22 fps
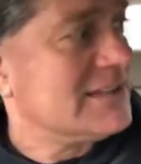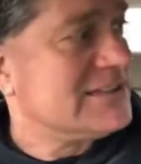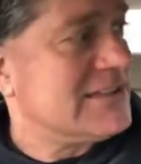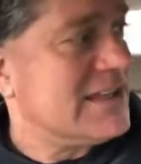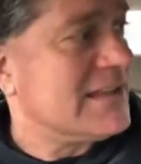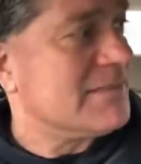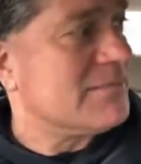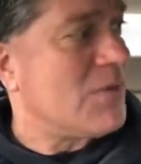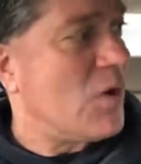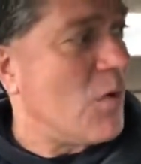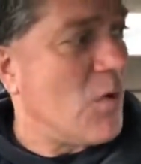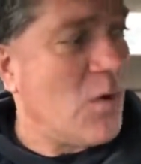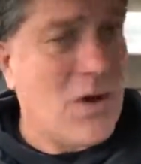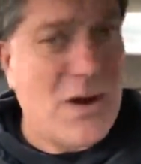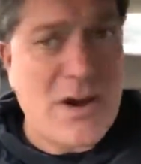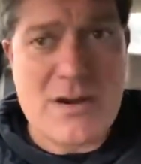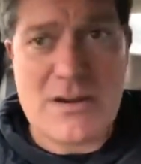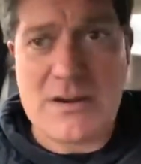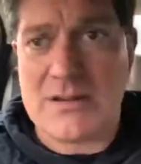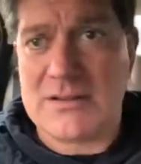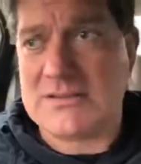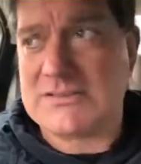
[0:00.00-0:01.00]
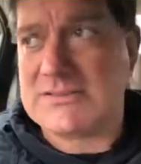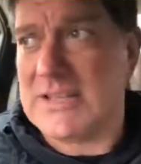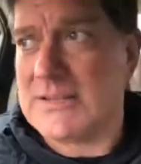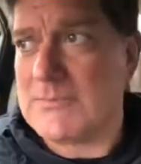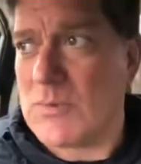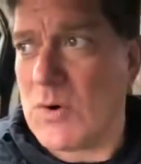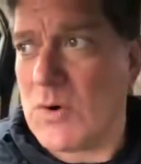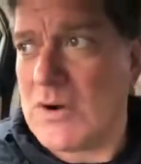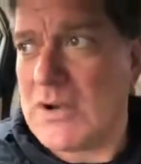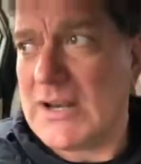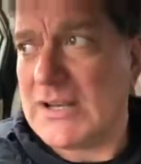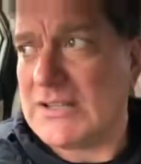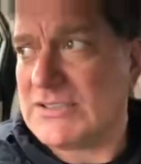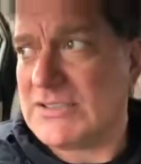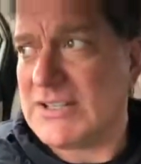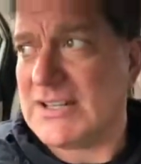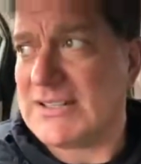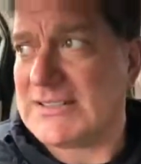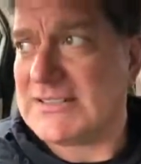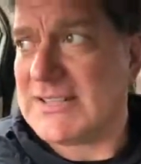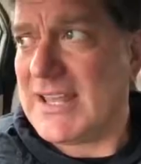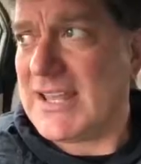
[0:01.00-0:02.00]
Tim Horn at
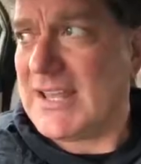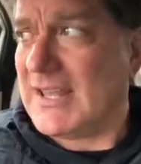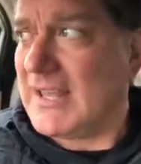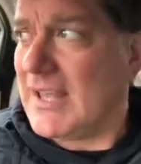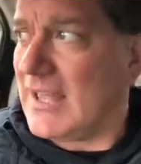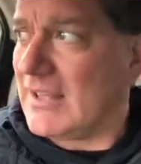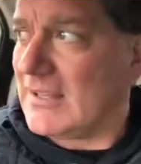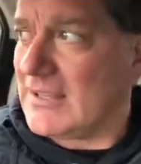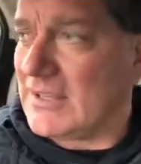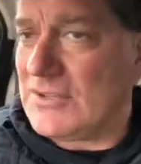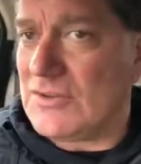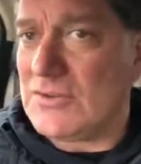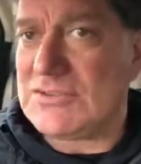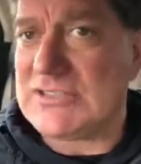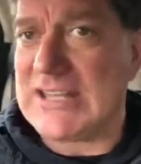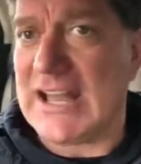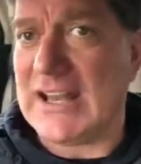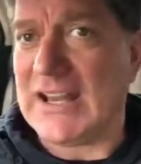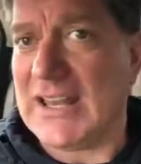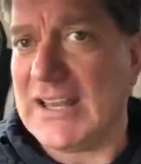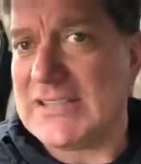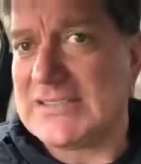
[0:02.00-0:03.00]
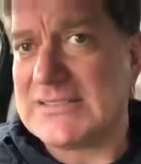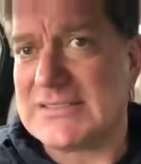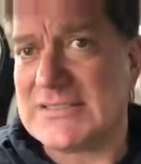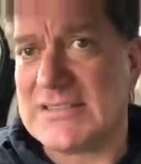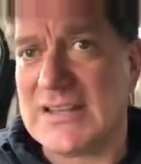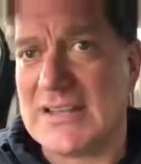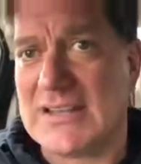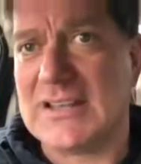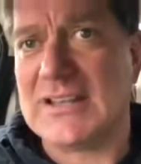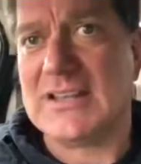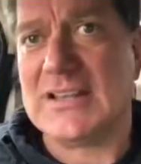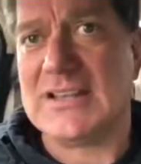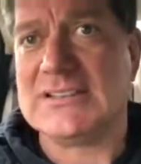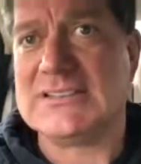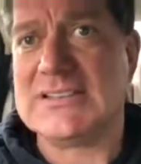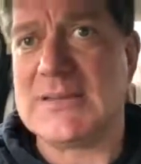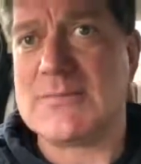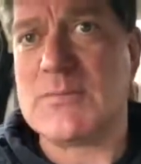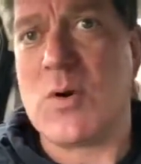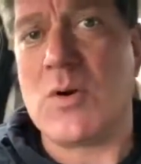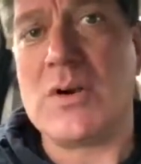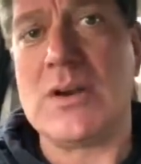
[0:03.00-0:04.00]
GSA. Can you tell us?
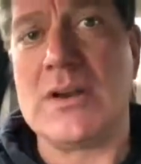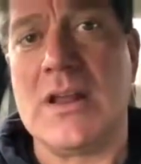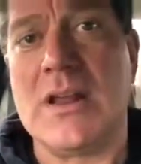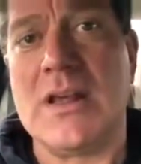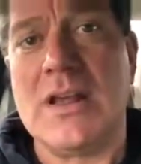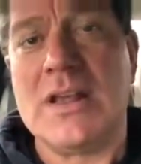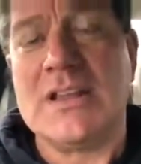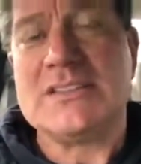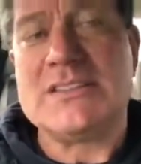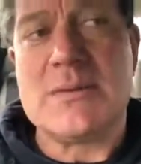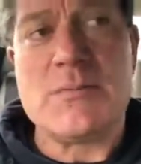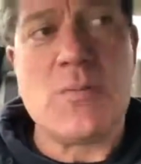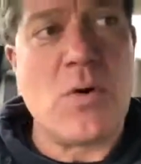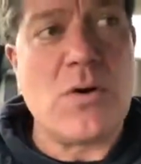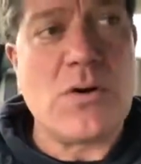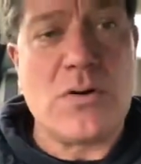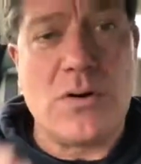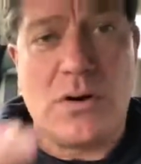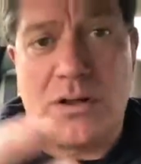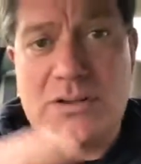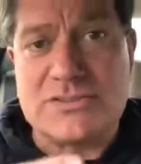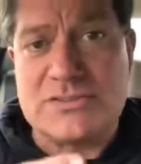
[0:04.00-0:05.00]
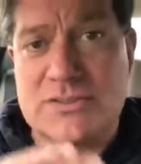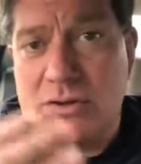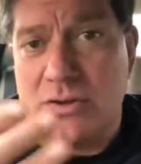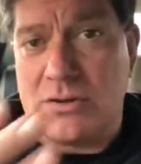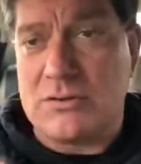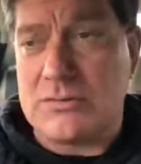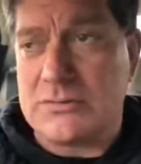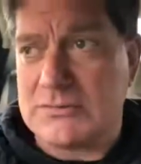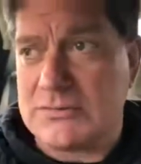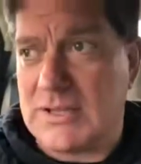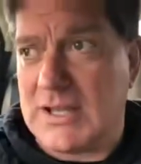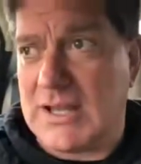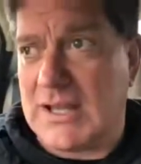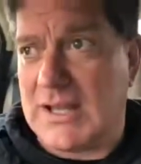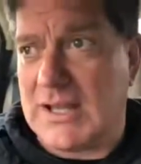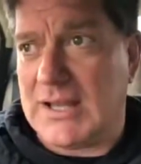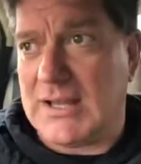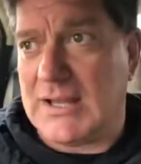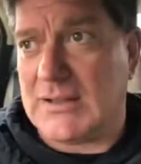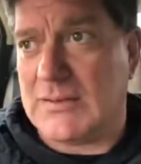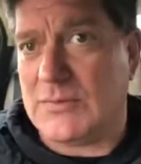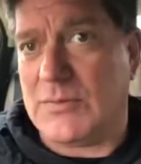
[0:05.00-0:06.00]
Tim Horn also
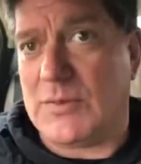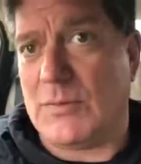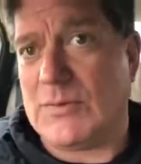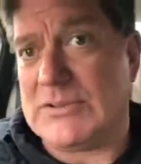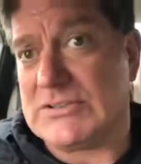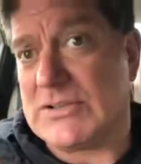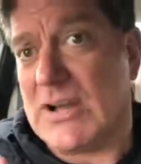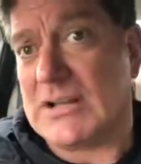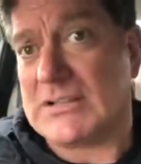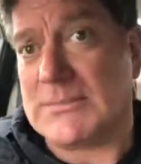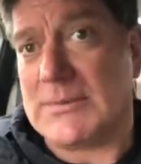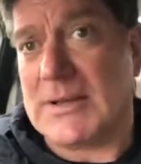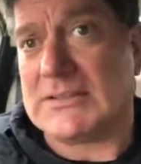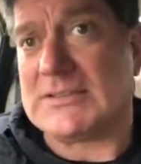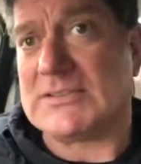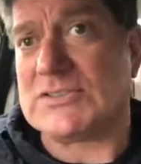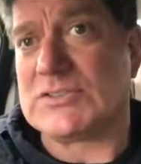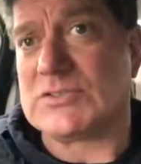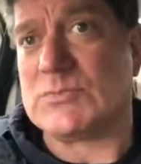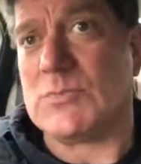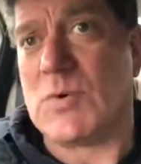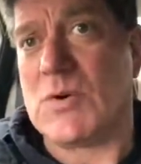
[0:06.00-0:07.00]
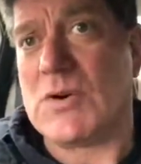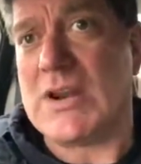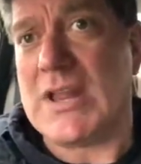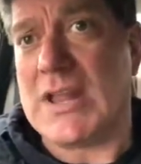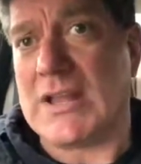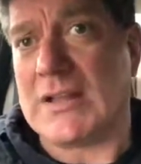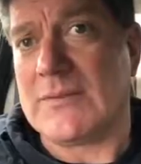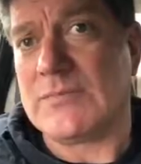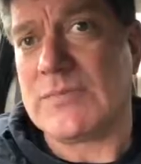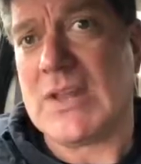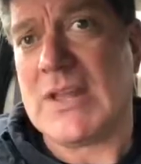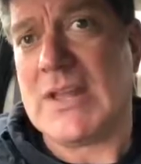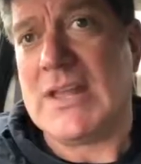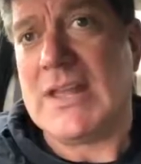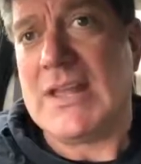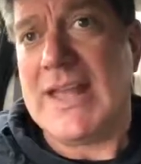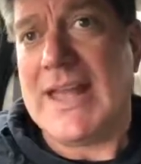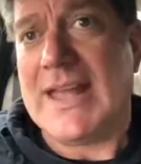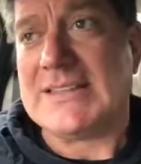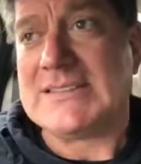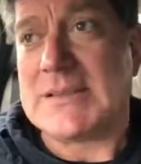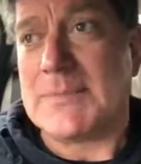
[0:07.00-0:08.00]
that we talked about this morning
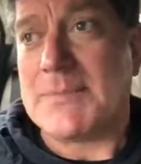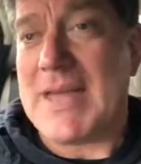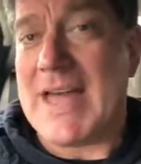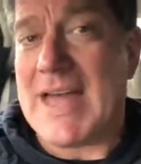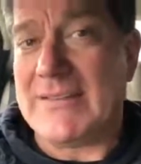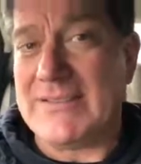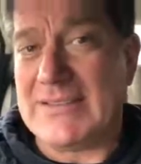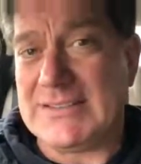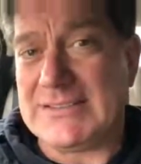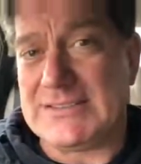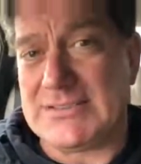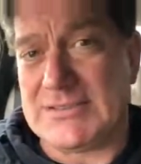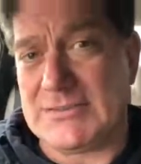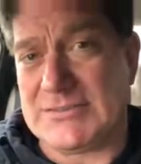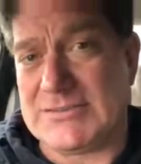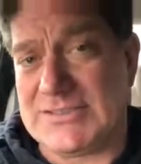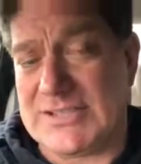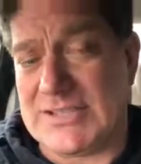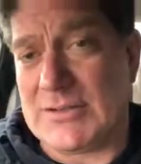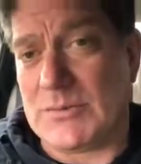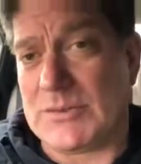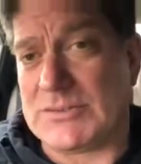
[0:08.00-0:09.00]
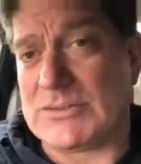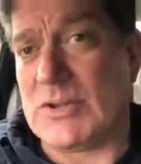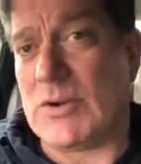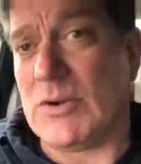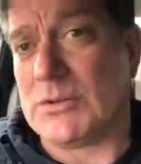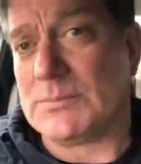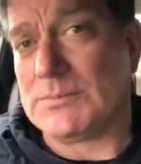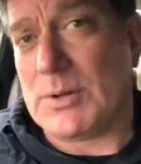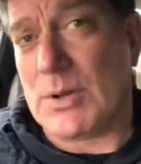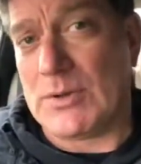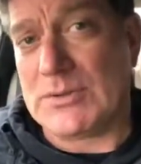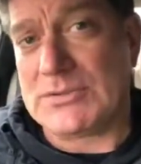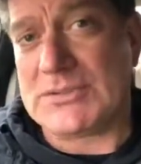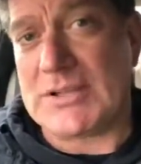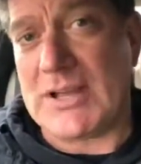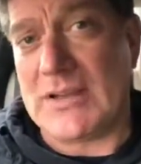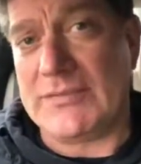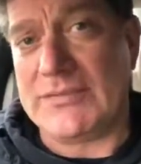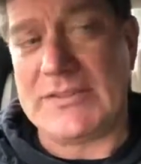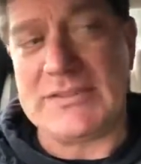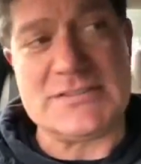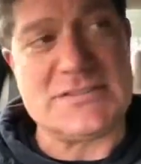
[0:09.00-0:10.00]
ends up having to deal with the old post
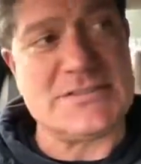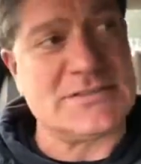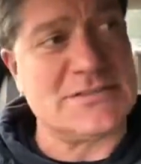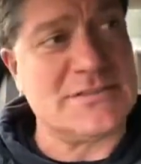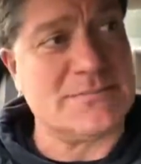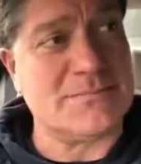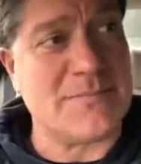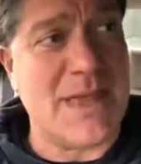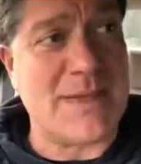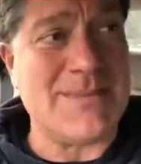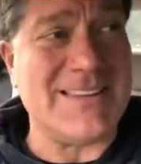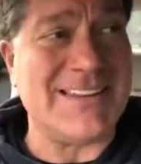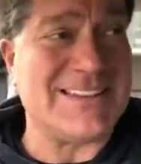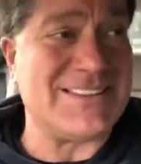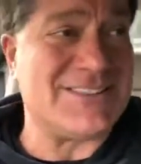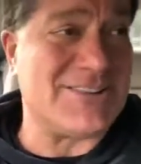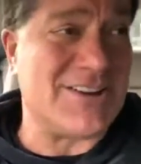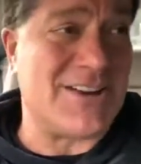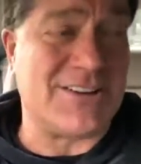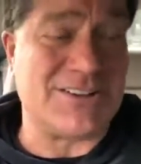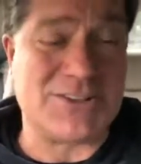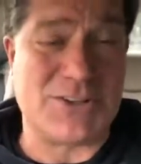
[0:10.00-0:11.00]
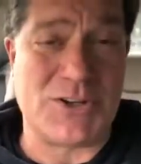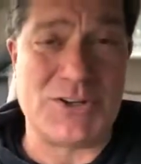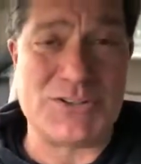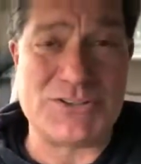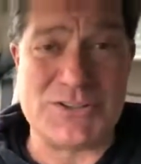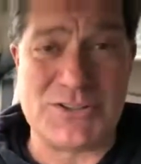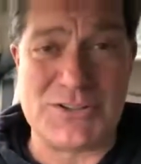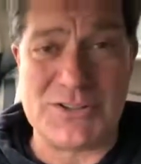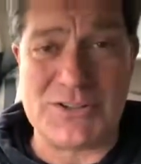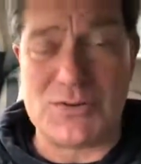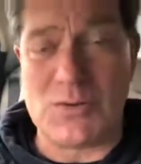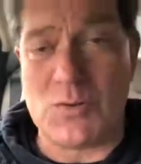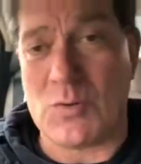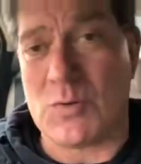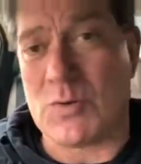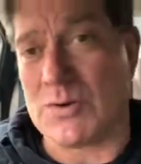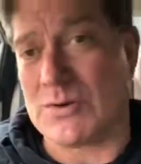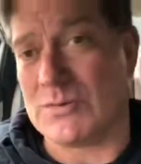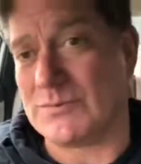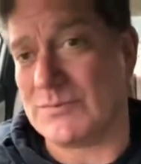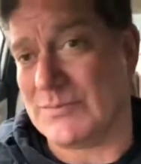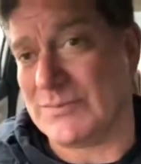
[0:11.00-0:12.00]
office, maybe to Jared Kushner
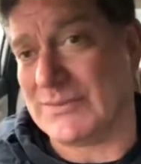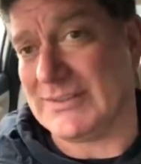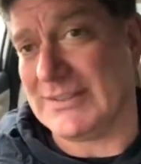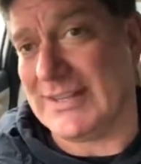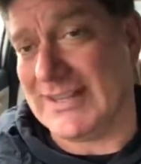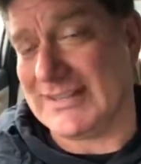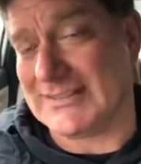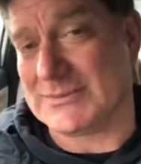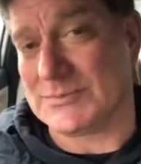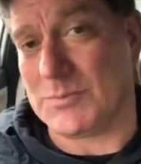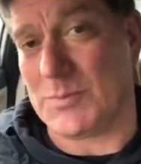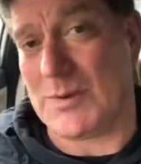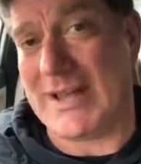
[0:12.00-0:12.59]
or his